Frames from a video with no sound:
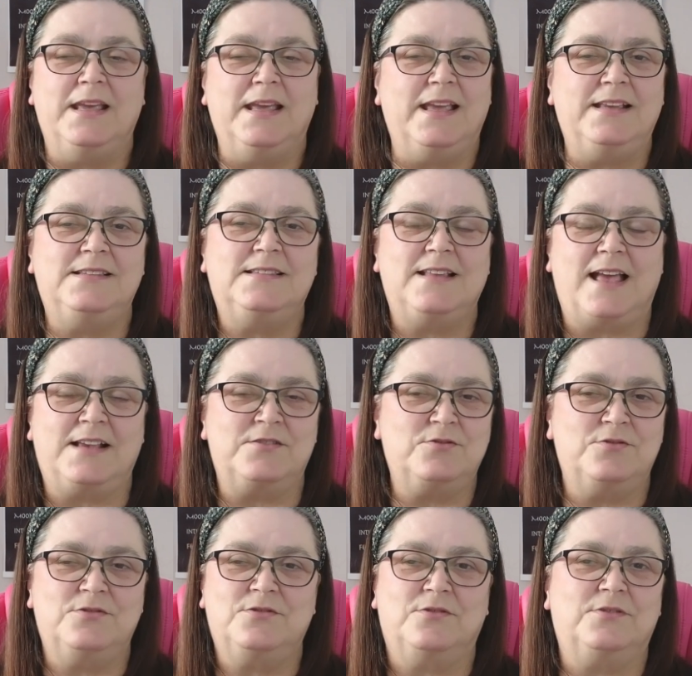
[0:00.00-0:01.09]
He's, as
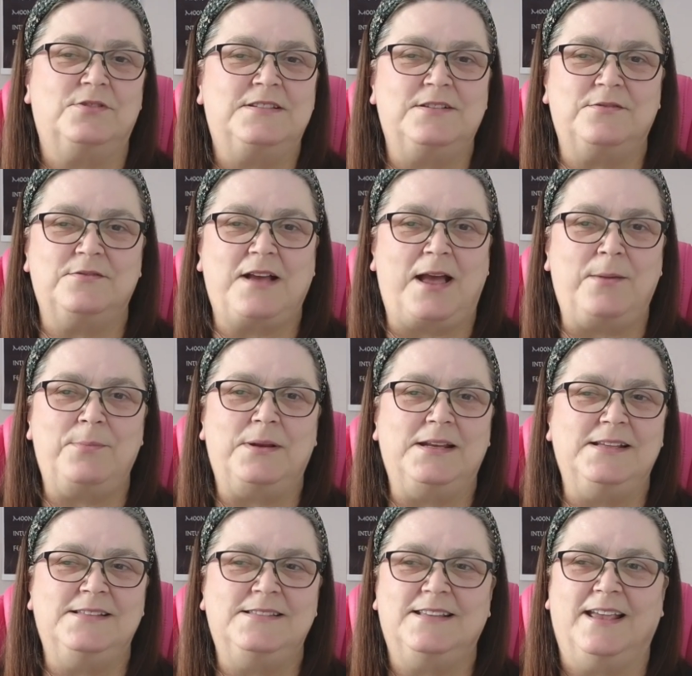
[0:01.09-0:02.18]
you saw, still
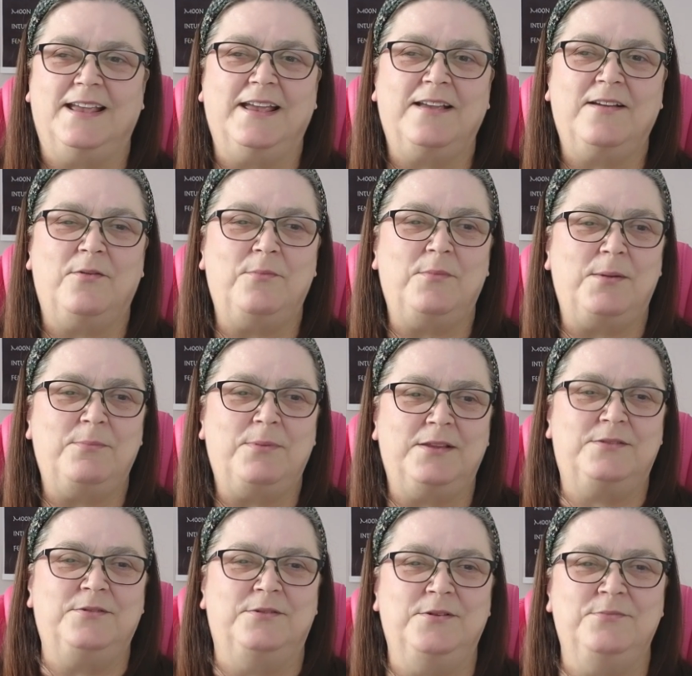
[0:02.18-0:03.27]
happily sitting on my
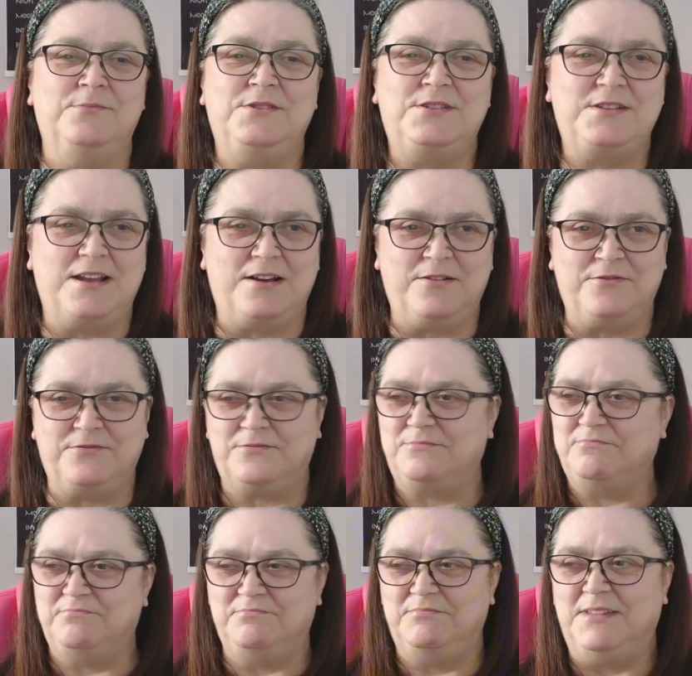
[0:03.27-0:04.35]
bathroom shelf.
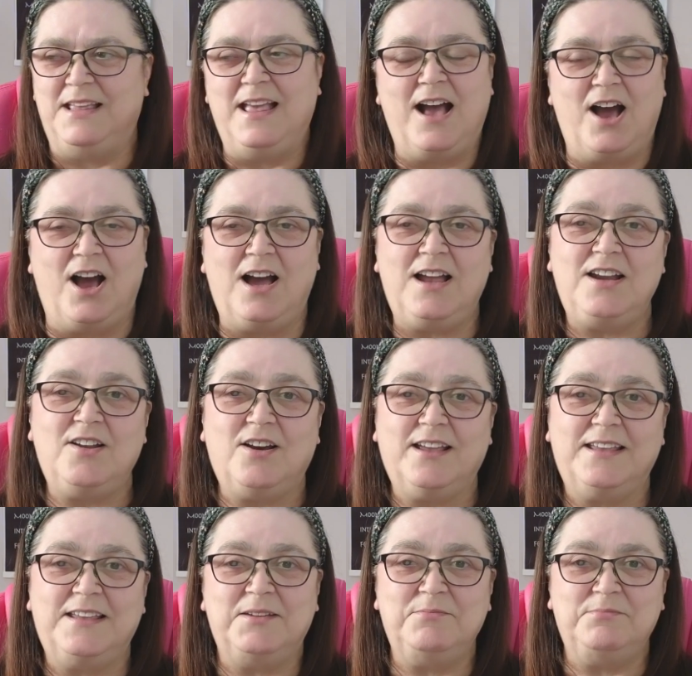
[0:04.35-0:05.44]
I
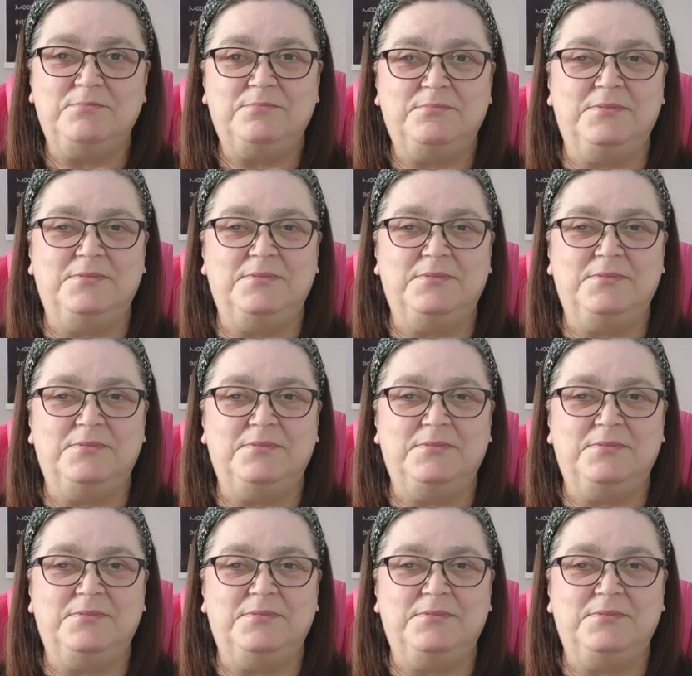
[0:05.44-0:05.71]
like him.